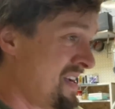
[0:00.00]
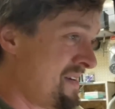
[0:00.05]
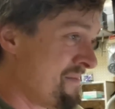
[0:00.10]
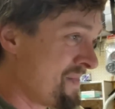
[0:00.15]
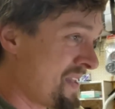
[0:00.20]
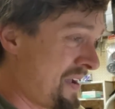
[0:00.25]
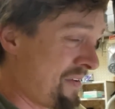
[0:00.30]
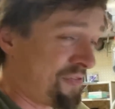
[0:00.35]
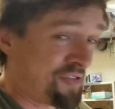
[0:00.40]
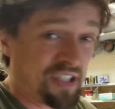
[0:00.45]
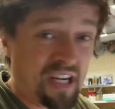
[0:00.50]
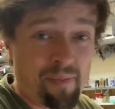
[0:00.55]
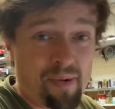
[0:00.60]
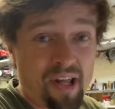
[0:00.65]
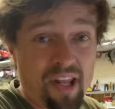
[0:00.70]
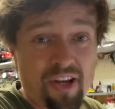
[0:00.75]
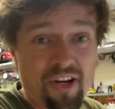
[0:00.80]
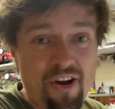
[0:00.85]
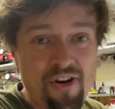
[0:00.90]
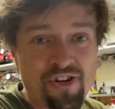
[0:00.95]
if some
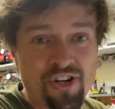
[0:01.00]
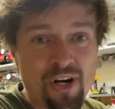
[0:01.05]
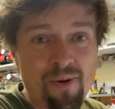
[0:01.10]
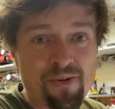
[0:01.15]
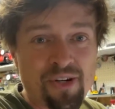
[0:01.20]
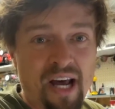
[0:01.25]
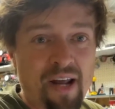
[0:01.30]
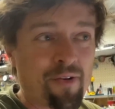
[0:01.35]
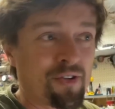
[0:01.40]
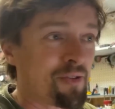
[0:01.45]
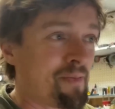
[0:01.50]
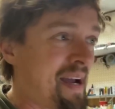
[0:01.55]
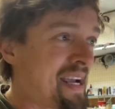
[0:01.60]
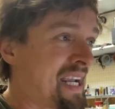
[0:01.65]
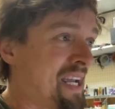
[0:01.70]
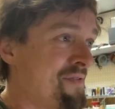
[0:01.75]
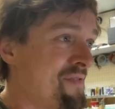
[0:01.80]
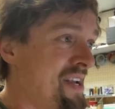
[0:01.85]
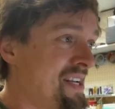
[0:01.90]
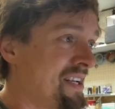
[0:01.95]
other YouTube channels are
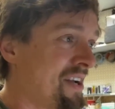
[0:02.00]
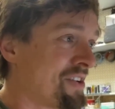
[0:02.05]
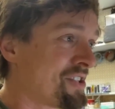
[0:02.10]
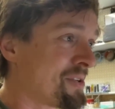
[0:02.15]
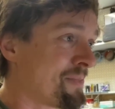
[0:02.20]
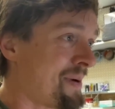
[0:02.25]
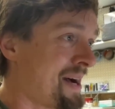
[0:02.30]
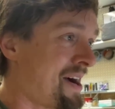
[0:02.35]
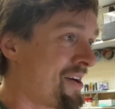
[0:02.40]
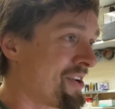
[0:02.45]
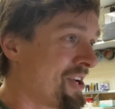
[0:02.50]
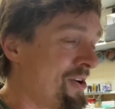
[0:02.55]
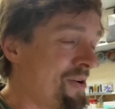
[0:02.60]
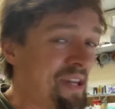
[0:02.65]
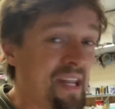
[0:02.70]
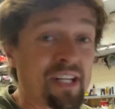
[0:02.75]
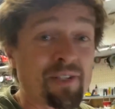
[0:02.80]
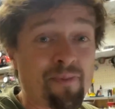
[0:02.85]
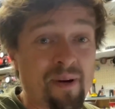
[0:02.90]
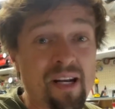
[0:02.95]
making videos about you, and
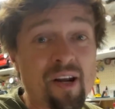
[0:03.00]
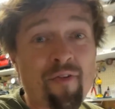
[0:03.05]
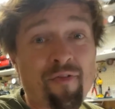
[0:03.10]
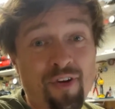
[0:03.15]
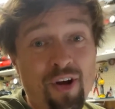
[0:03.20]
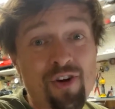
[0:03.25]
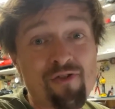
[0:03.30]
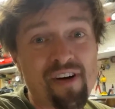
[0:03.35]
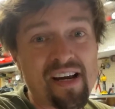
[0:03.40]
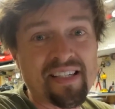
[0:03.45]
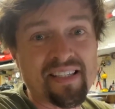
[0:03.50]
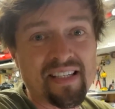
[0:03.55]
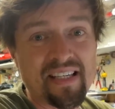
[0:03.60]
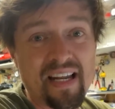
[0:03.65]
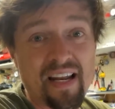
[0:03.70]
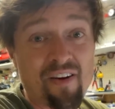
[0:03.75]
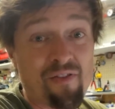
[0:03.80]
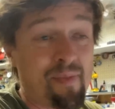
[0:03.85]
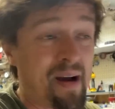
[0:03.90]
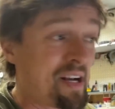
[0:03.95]
there's been a few recently
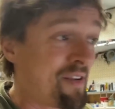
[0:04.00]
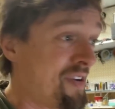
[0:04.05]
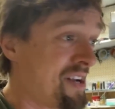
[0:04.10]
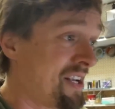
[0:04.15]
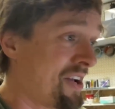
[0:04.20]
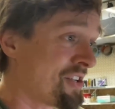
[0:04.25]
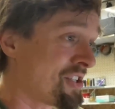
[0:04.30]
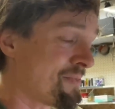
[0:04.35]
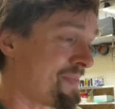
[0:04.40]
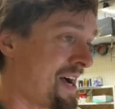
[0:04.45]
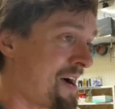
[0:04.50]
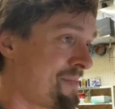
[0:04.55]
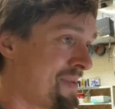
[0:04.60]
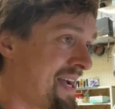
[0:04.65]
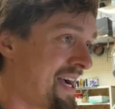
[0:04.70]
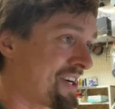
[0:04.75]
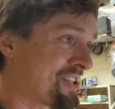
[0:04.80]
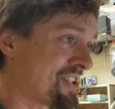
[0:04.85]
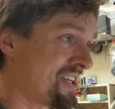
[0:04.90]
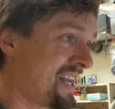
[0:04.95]
that have made videos about me
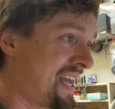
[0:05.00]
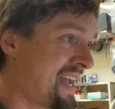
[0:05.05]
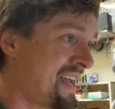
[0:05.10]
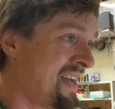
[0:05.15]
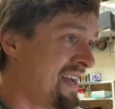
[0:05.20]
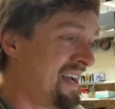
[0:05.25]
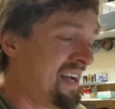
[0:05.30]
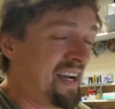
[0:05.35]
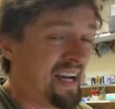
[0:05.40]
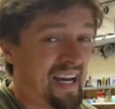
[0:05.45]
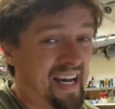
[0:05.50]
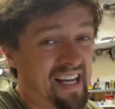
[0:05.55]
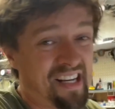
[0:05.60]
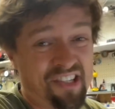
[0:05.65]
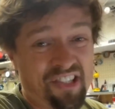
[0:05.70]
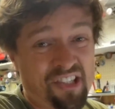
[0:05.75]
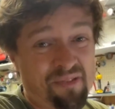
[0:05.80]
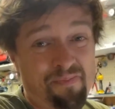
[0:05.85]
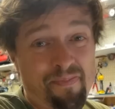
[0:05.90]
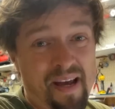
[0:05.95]
actually, and it's
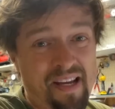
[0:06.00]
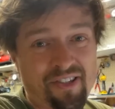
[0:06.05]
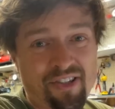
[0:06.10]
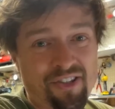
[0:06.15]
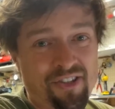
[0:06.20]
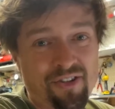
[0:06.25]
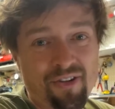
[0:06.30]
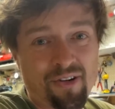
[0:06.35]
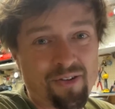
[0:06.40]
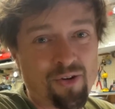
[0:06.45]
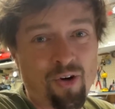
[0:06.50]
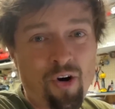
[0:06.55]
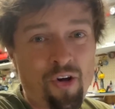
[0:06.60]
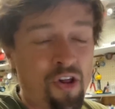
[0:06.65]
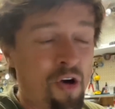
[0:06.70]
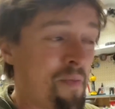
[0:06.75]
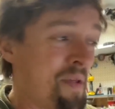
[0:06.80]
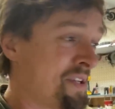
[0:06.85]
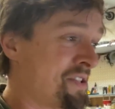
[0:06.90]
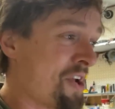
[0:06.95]
just best just to ignore
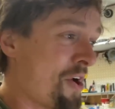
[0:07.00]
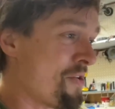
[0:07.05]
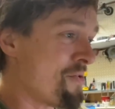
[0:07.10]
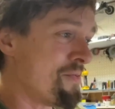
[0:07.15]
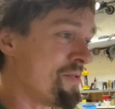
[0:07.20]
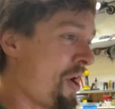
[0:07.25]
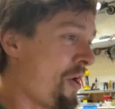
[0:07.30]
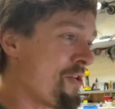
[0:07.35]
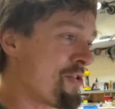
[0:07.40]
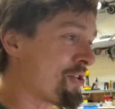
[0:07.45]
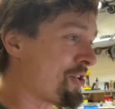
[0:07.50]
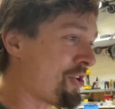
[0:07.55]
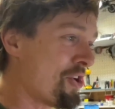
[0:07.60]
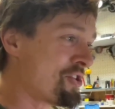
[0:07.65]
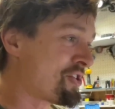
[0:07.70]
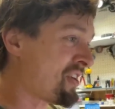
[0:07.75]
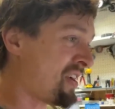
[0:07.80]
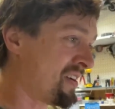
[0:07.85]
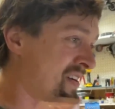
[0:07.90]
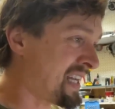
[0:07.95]
them. There's no
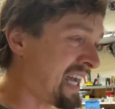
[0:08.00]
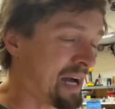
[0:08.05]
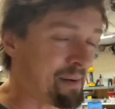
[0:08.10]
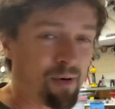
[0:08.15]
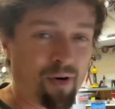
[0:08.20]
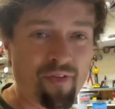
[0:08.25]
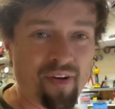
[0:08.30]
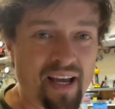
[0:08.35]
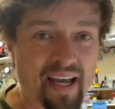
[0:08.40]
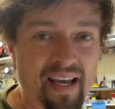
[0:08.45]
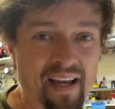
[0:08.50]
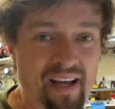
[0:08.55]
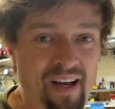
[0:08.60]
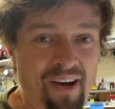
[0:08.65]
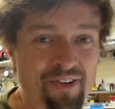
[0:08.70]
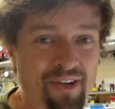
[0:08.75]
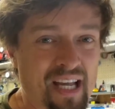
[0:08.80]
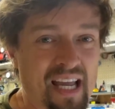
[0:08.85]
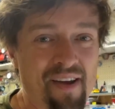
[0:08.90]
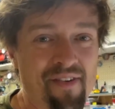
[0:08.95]
good can come of it
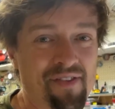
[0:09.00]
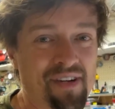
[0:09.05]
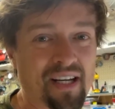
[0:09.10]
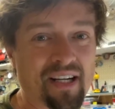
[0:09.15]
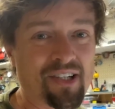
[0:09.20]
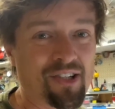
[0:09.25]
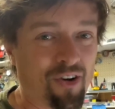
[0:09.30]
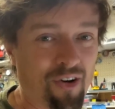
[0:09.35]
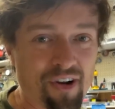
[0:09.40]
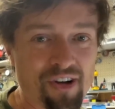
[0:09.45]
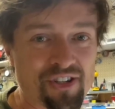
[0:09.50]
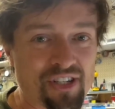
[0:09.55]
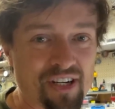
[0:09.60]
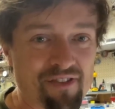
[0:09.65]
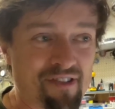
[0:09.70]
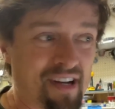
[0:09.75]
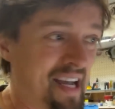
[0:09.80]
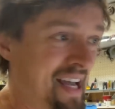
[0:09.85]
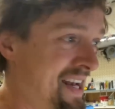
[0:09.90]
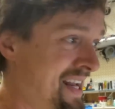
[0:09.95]
to even acknowledge it
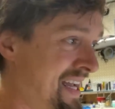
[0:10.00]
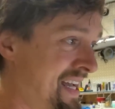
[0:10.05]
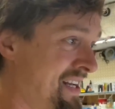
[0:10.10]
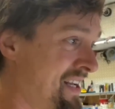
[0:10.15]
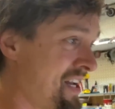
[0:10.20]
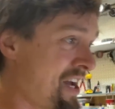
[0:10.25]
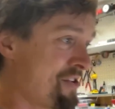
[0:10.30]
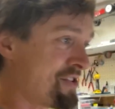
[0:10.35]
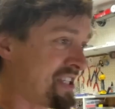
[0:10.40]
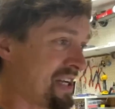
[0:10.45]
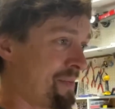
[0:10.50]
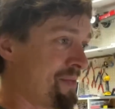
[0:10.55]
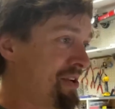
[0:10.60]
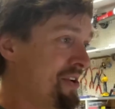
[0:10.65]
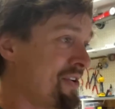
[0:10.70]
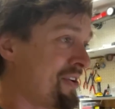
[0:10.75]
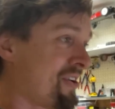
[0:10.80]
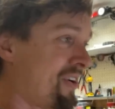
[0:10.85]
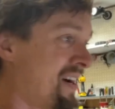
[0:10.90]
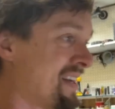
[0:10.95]
really. And I know some of you
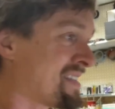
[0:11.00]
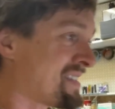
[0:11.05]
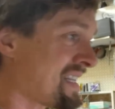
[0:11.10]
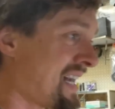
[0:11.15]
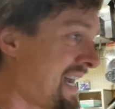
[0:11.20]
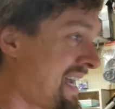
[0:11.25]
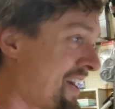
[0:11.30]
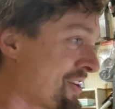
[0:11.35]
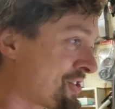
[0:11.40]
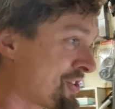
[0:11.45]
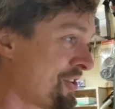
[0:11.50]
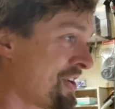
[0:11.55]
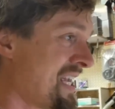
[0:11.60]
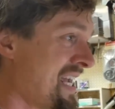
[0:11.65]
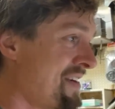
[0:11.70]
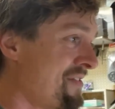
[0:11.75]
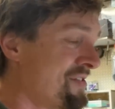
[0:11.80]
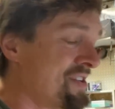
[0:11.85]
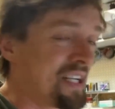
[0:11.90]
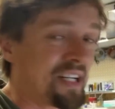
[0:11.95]
guys say I shouldn't
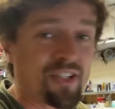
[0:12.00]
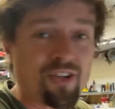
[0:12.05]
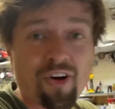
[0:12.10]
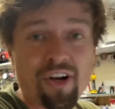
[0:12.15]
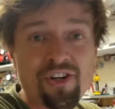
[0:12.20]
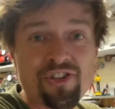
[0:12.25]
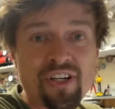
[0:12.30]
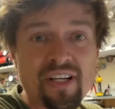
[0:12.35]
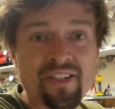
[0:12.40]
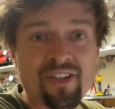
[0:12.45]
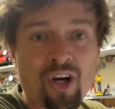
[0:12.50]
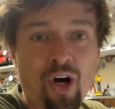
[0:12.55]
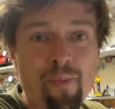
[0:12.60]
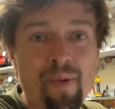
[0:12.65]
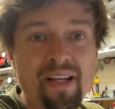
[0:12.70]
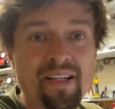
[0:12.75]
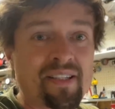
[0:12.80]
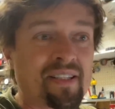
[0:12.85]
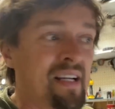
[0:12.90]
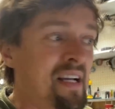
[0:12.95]
even acknowledge these
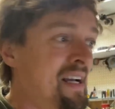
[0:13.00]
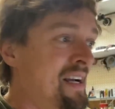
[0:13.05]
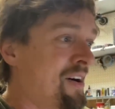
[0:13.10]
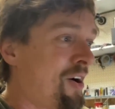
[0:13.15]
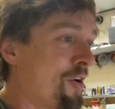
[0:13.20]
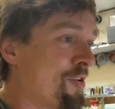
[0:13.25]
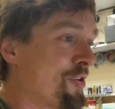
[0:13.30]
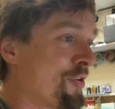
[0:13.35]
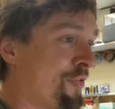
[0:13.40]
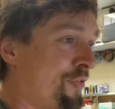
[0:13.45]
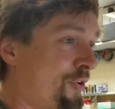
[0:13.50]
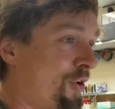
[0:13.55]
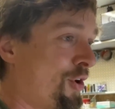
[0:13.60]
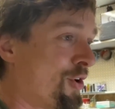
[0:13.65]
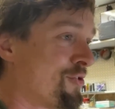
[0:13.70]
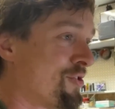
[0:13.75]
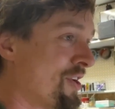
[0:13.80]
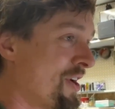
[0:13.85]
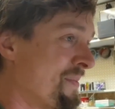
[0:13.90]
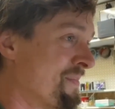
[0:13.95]
comments on the
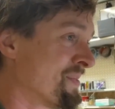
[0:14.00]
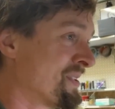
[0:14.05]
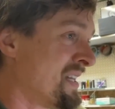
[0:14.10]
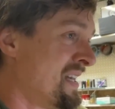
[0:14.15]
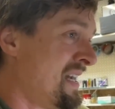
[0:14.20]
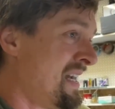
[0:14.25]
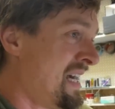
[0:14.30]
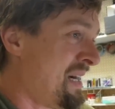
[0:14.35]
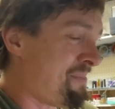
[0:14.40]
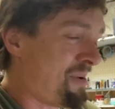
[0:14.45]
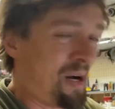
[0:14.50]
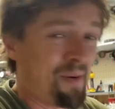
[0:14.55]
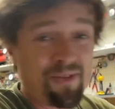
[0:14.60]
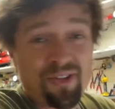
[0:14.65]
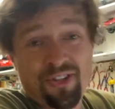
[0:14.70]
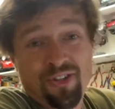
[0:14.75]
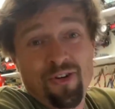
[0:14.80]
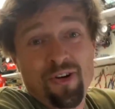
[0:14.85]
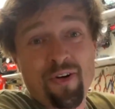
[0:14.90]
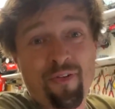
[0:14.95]
forums, but I'm
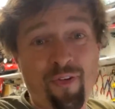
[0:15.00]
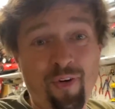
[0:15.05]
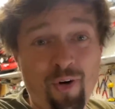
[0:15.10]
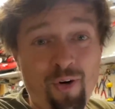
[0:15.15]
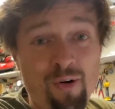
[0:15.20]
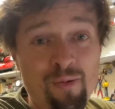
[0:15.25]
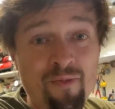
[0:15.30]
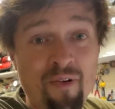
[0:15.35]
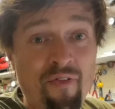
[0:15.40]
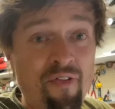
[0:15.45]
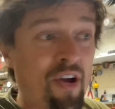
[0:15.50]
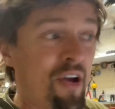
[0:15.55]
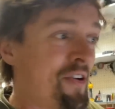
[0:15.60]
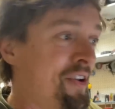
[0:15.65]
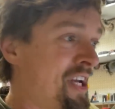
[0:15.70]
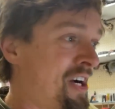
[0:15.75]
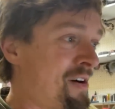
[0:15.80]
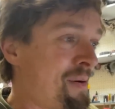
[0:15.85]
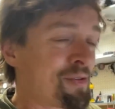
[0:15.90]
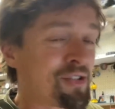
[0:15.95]
just doing a forum review. You
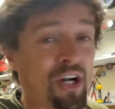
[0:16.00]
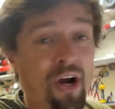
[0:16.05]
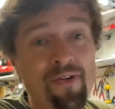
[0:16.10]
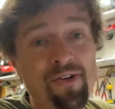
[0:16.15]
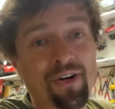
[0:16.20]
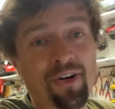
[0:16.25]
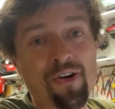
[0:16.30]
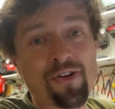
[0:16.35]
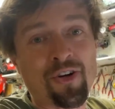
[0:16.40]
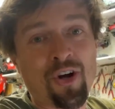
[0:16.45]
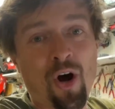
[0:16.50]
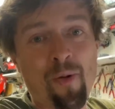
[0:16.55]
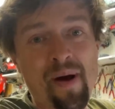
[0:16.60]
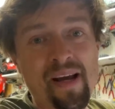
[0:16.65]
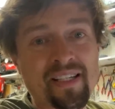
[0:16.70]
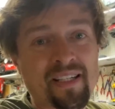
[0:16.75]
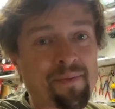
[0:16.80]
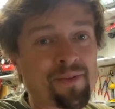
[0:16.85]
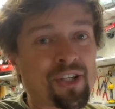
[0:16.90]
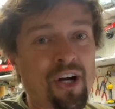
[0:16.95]
know, I'm showing the good
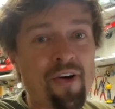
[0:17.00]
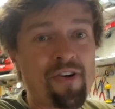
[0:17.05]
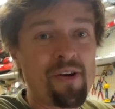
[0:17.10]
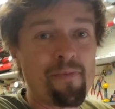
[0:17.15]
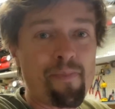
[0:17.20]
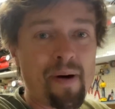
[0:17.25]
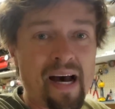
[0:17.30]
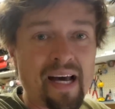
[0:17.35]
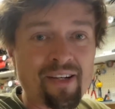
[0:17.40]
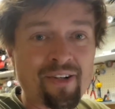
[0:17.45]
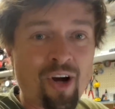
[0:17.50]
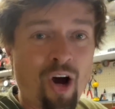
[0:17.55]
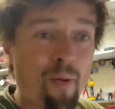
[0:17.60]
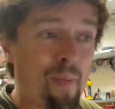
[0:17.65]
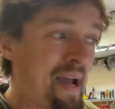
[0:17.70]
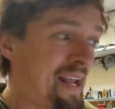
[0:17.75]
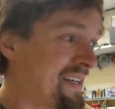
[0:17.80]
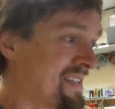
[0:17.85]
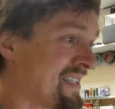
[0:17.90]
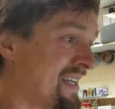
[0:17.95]
comments, I'm showing the bad
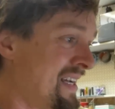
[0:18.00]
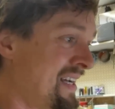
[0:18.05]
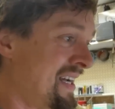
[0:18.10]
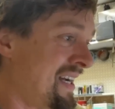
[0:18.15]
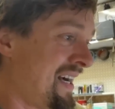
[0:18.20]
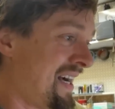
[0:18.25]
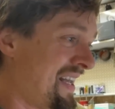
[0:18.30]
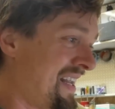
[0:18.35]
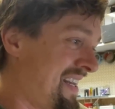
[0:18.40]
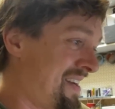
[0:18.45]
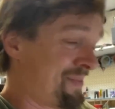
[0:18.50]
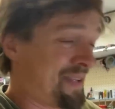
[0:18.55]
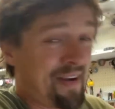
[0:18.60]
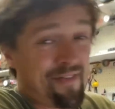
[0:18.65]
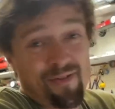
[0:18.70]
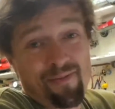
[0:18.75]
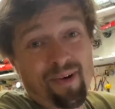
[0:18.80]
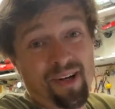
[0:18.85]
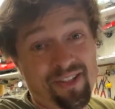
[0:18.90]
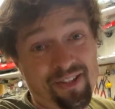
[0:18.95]
comments, and then I'm
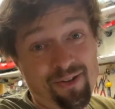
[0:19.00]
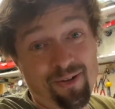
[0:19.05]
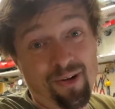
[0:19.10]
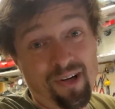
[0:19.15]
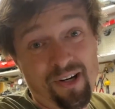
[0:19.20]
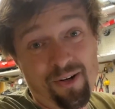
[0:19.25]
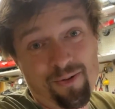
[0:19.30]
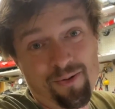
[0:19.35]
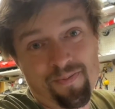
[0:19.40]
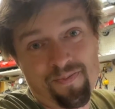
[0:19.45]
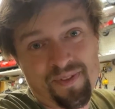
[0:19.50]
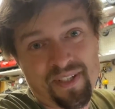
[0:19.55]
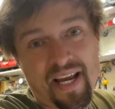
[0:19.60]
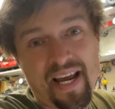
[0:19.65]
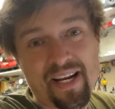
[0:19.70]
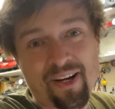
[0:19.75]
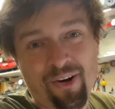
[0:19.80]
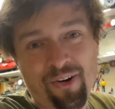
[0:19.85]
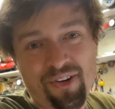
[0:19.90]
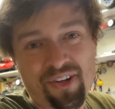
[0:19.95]
giving my sort of little
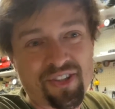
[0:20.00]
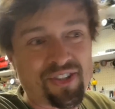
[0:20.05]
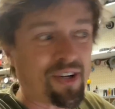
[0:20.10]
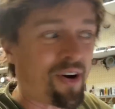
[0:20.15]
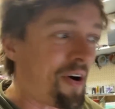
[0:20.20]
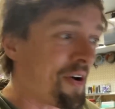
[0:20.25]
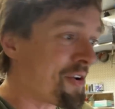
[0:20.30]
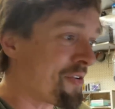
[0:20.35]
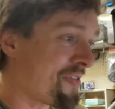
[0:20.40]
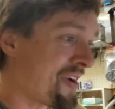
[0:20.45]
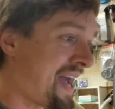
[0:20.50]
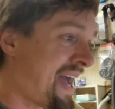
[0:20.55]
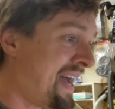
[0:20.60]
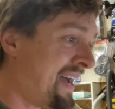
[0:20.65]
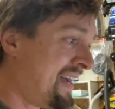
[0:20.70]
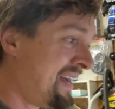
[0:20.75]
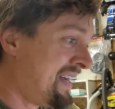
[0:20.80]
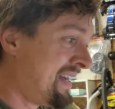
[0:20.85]
take on the side of it.